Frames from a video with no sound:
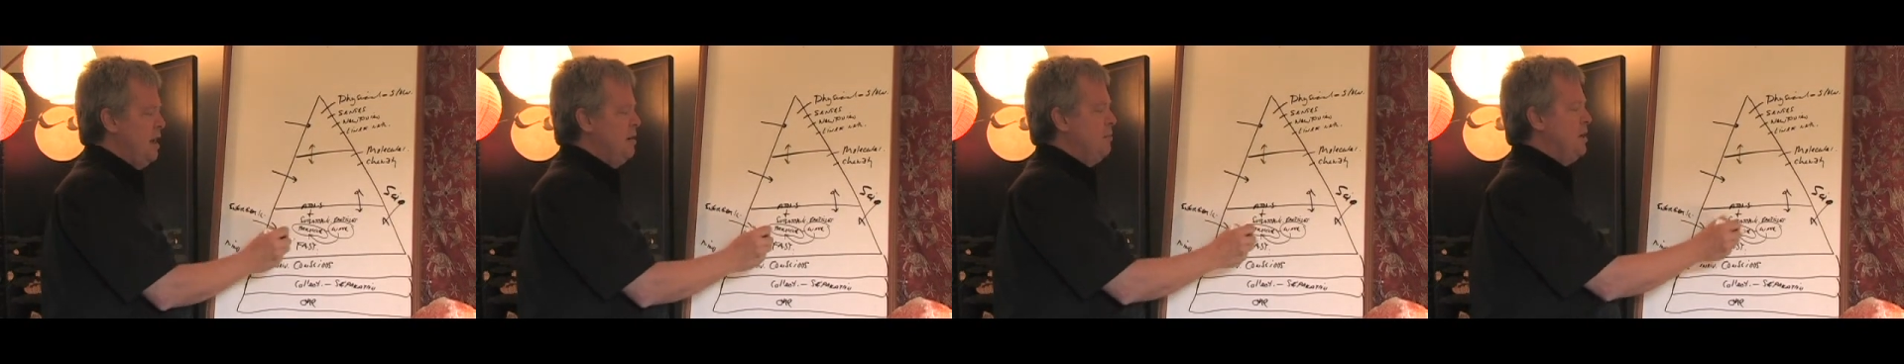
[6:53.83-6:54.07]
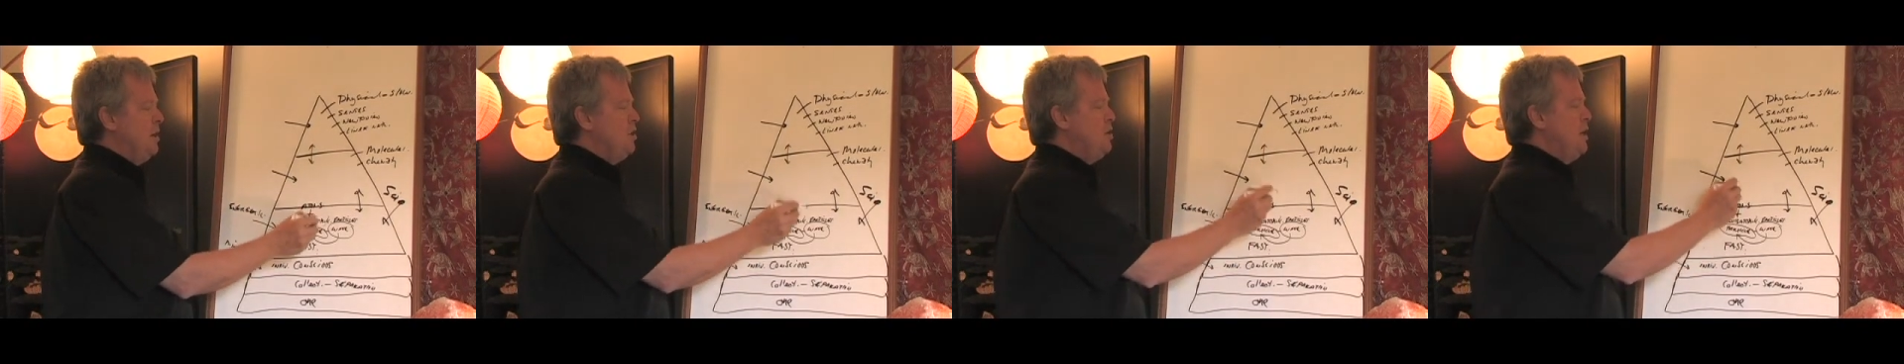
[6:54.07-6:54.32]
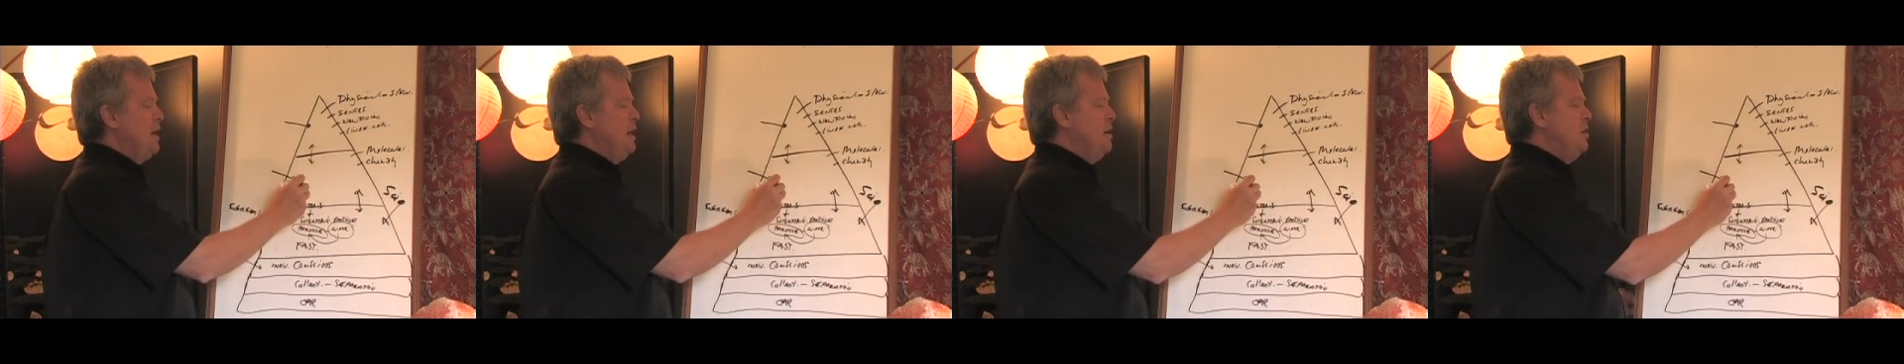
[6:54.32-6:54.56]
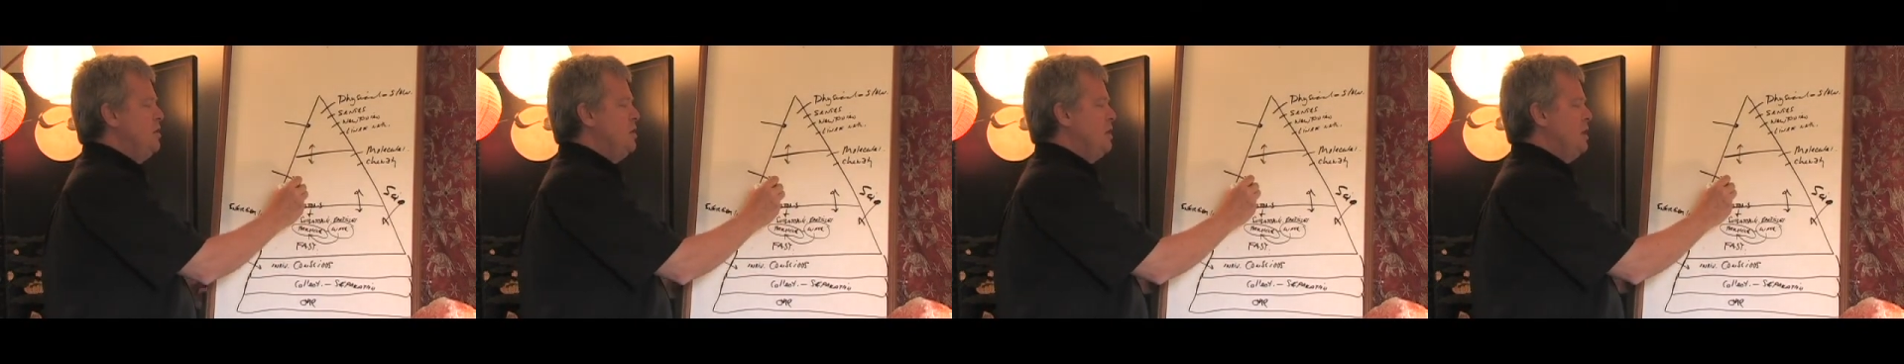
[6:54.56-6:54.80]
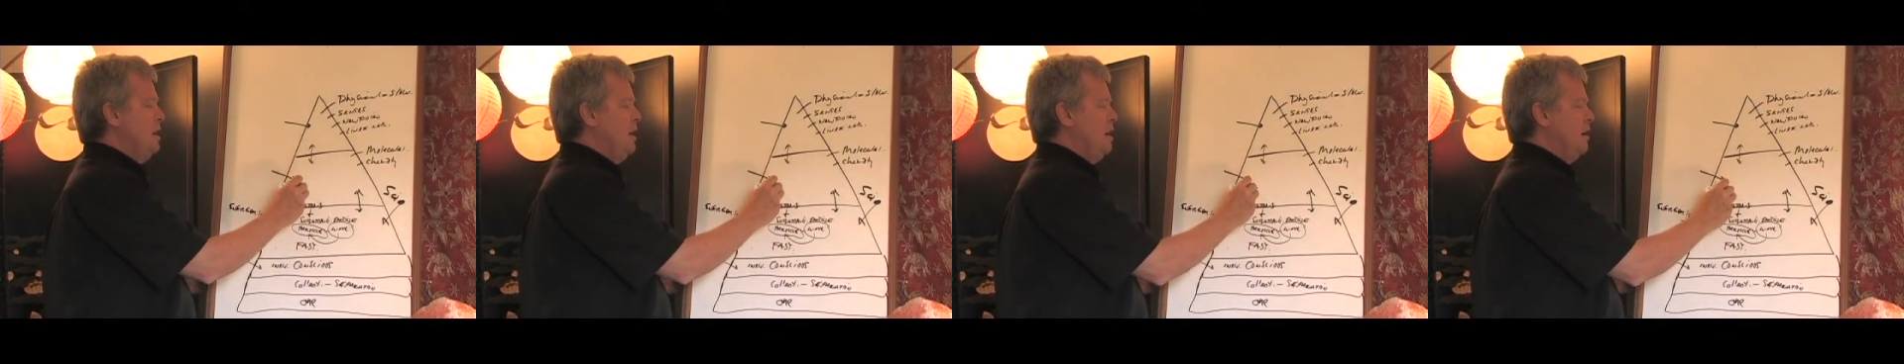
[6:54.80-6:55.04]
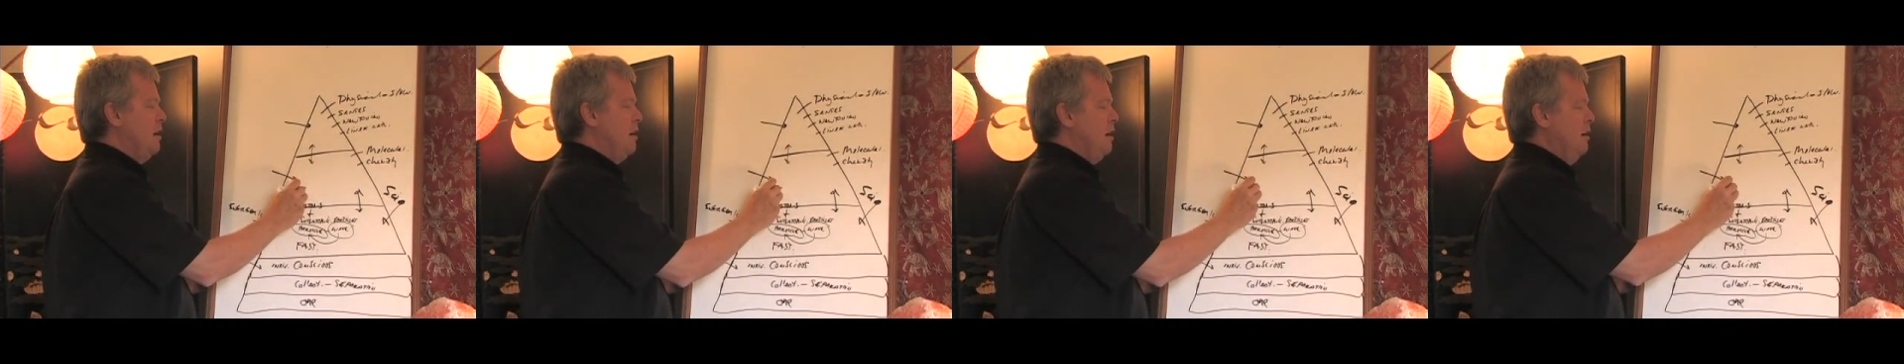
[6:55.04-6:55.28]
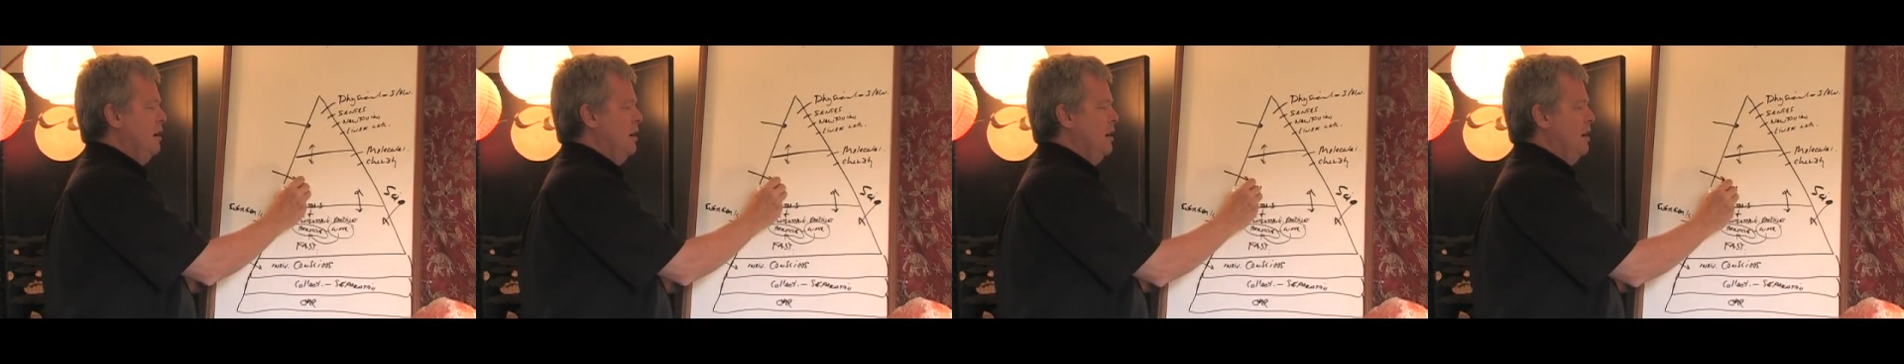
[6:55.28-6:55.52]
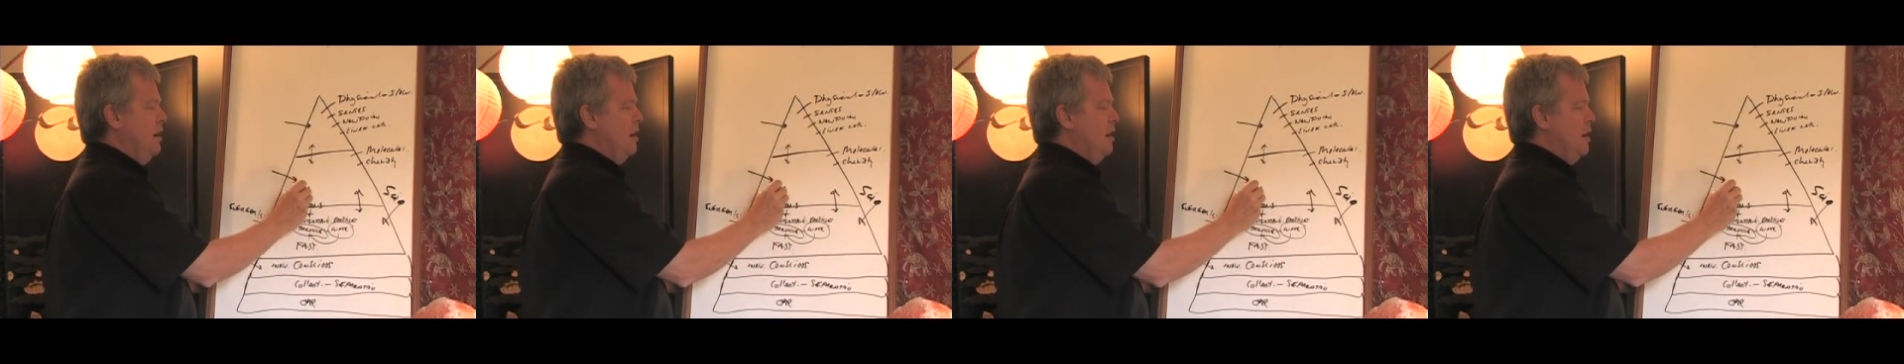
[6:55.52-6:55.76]
But change here
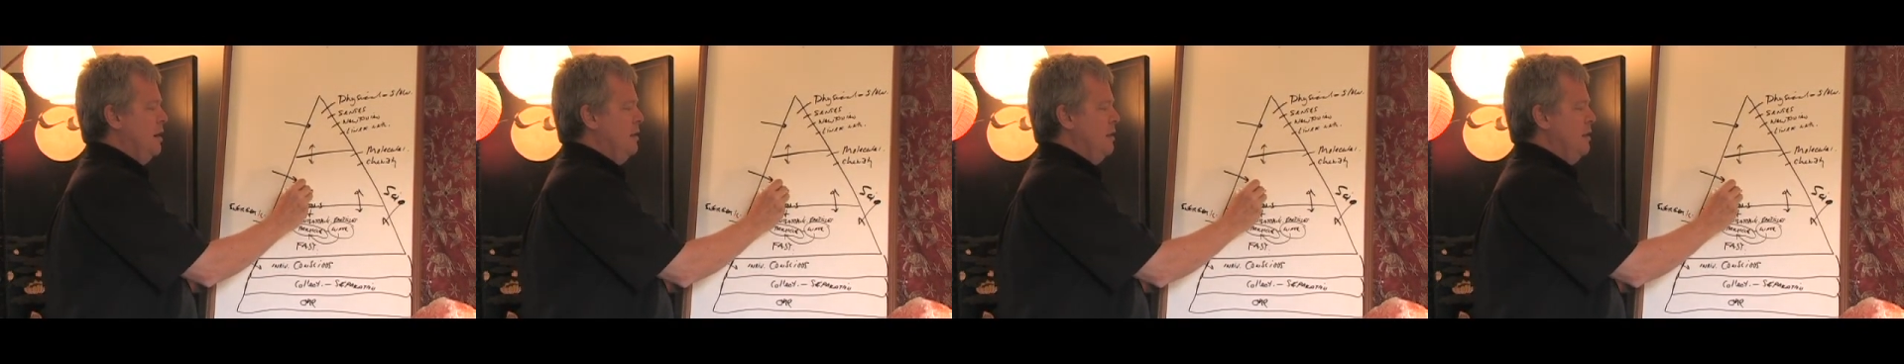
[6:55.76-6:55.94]
on